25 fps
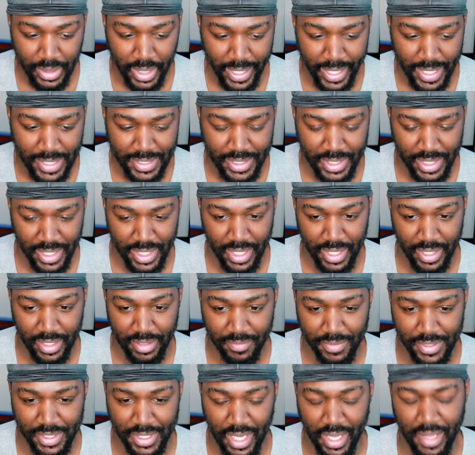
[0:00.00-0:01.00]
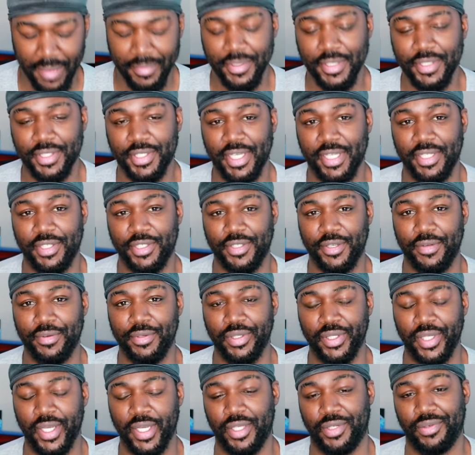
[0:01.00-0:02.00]
like I said, it was obvious that
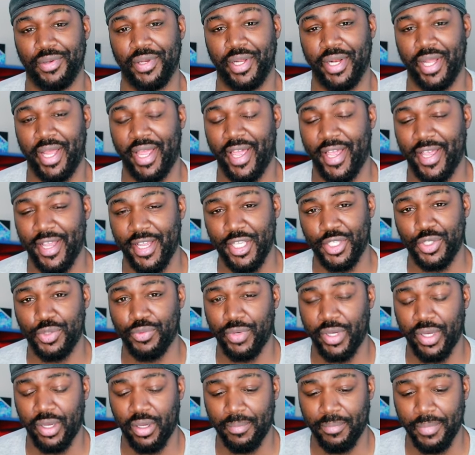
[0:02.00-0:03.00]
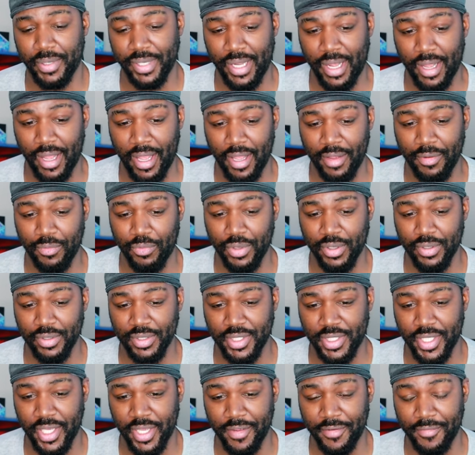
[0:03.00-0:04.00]
certain things weren't going to age well, but I
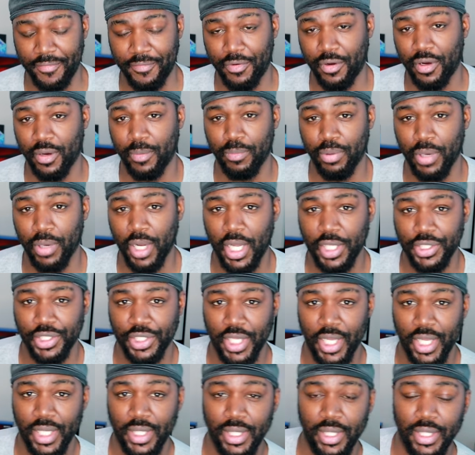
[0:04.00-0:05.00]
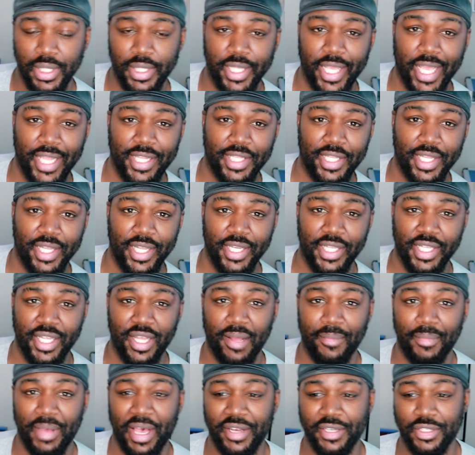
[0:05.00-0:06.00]
will say for a project that did
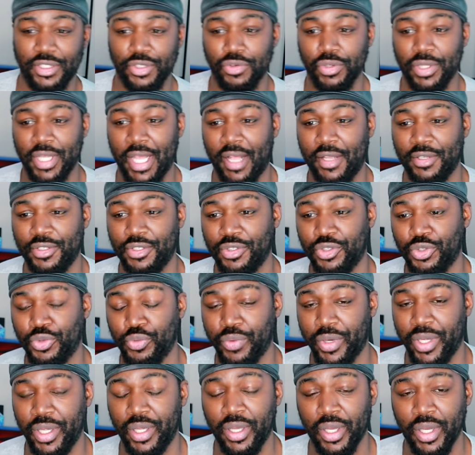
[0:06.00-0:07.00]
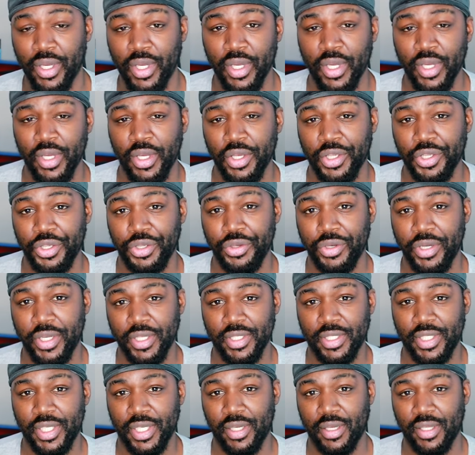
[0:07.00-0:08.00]
come out in 2003, you
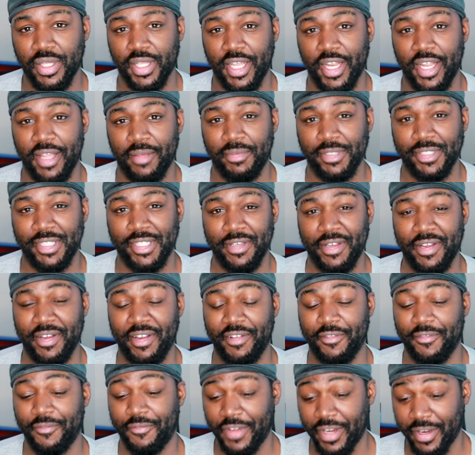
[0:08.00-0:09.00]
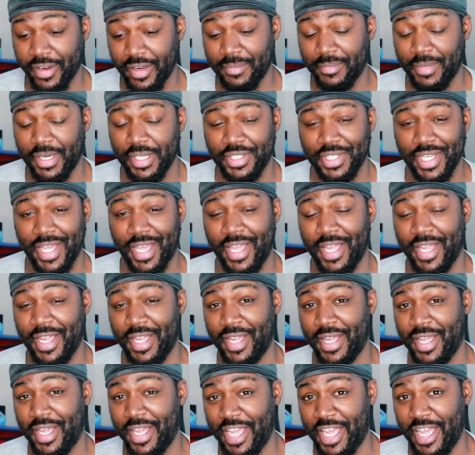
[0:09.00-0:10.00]
can tell that it was very, very much
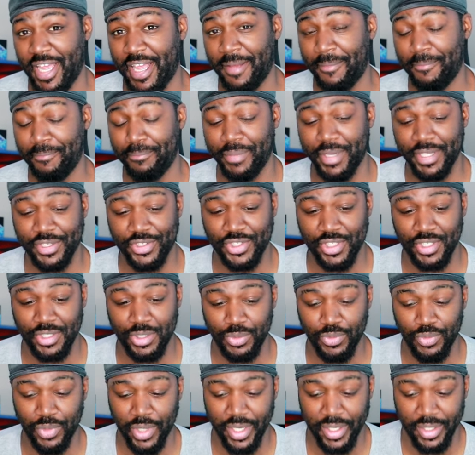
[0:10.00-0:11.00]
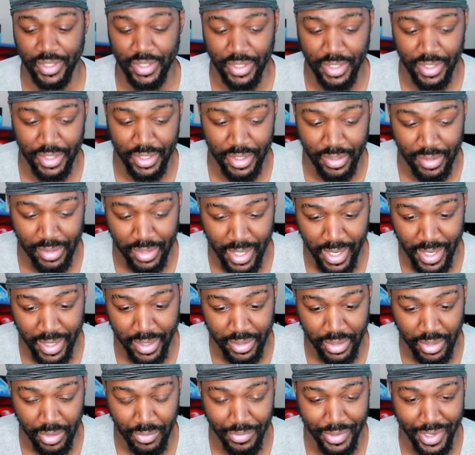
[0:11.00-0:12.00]
a ambitious one, you know,
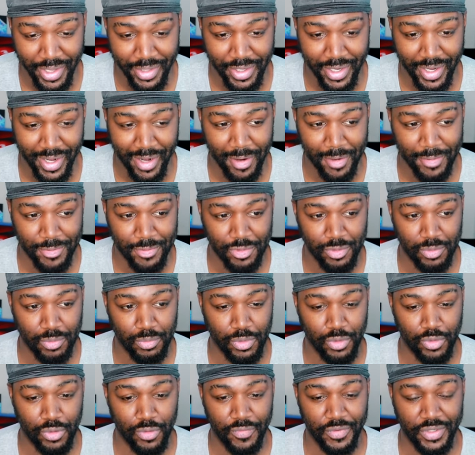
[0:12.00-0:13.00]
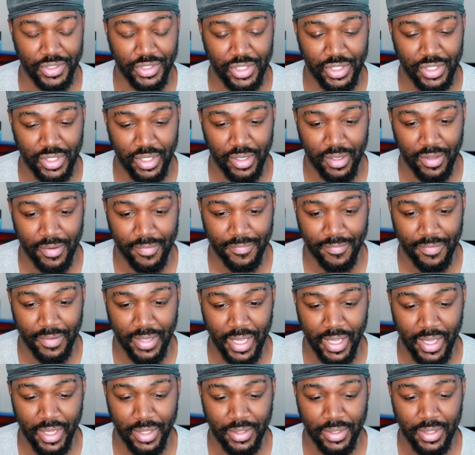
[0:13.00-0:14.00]
like the way the characters move and
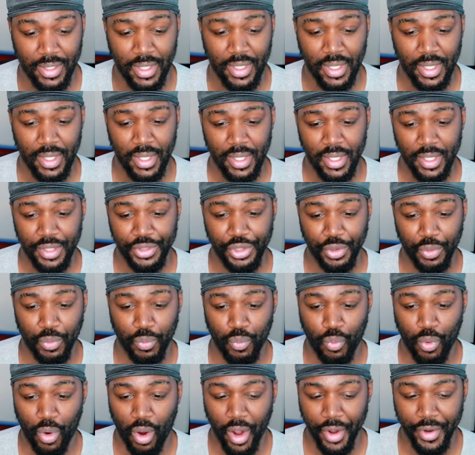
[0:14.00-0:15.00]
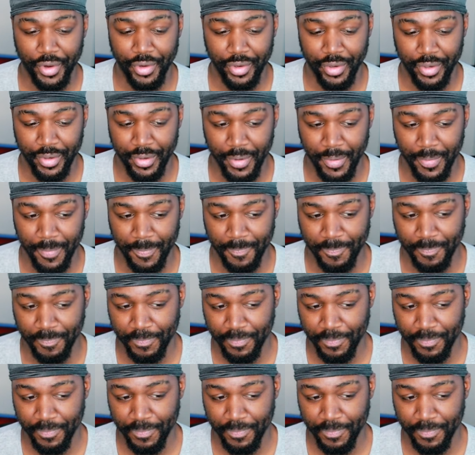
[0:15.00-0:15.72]
stuff and the water